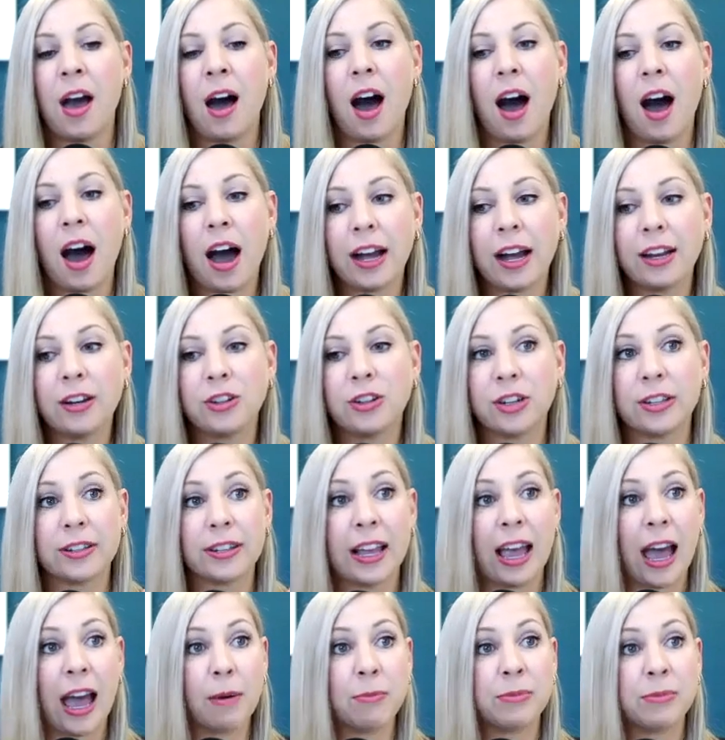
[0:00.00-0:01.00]
I just
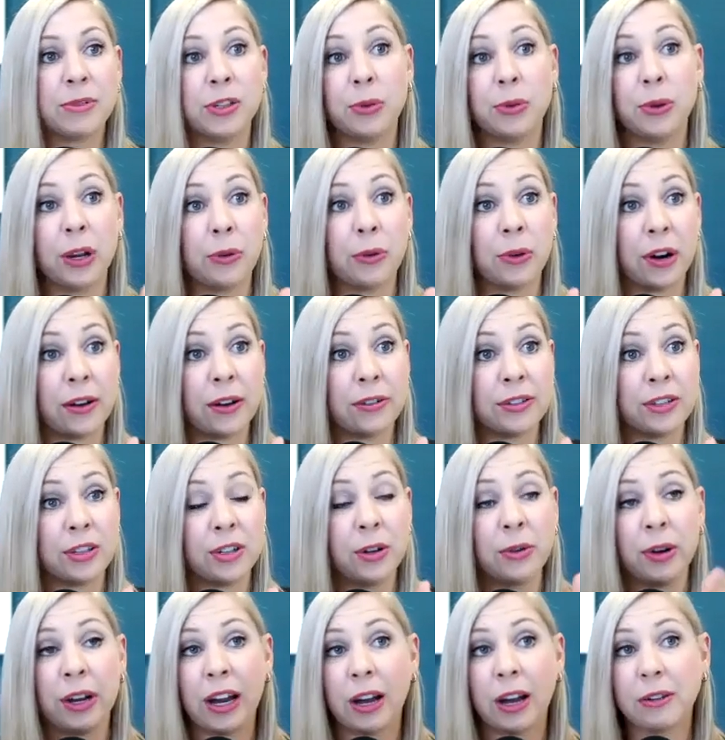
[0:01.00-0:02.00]
kept doing what I was
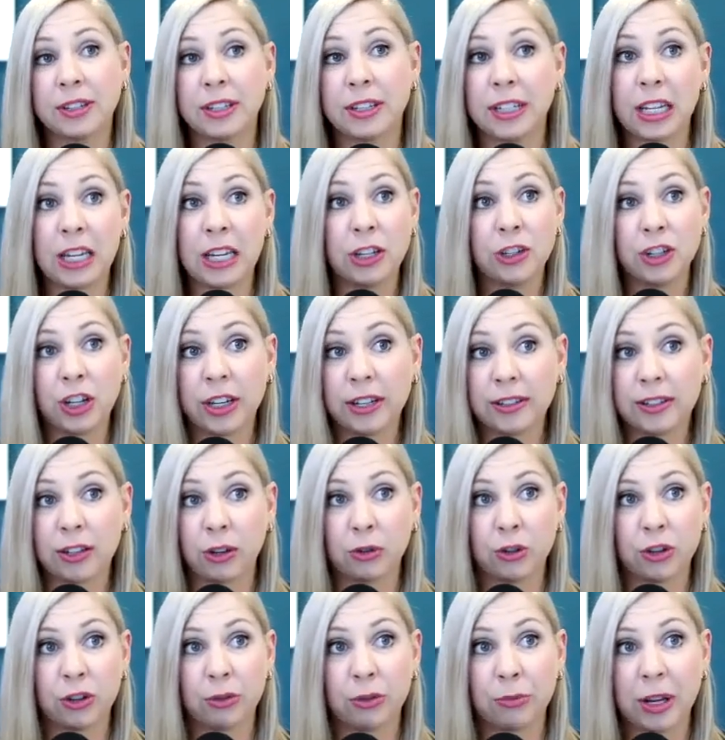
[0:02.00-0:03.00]
doing. I was teaching
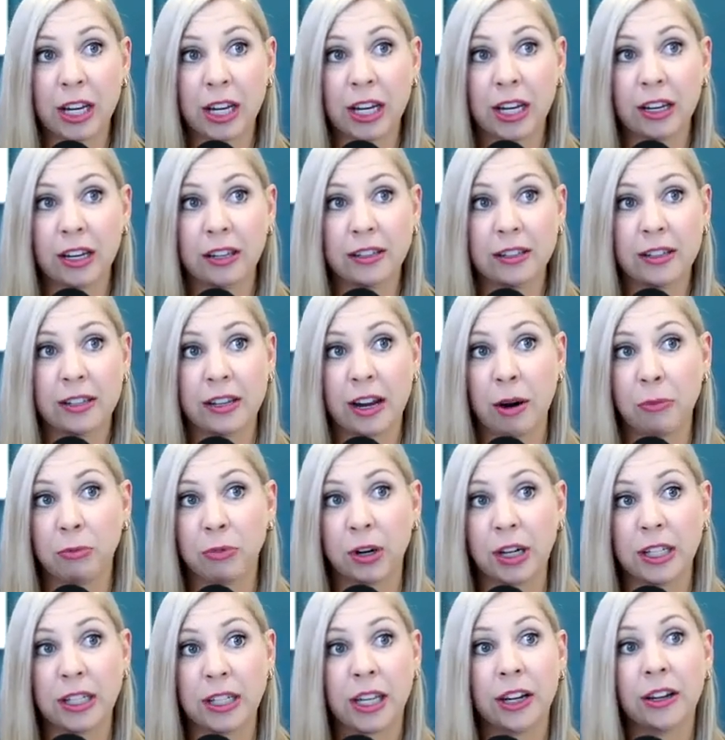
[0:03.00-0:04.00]
social media at Snap
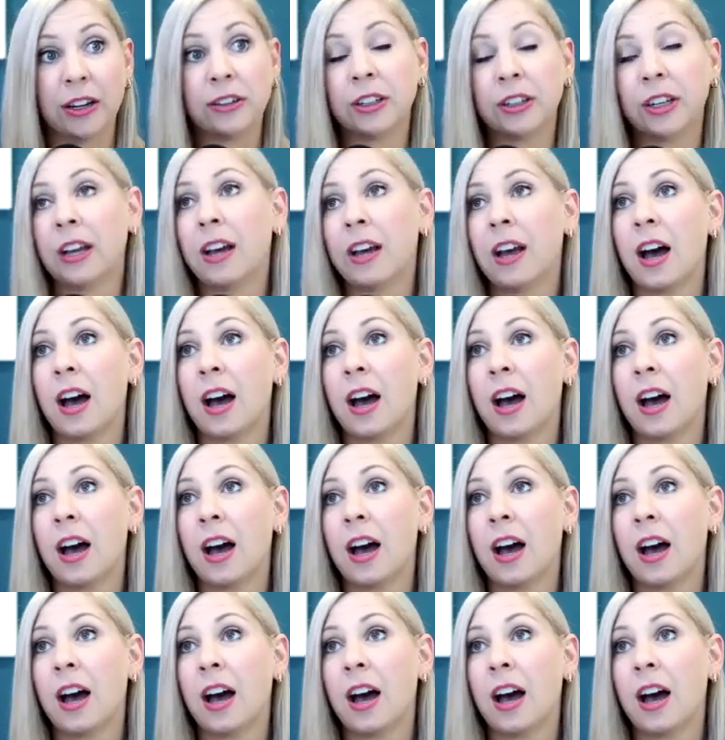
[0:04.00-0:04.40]
Retail.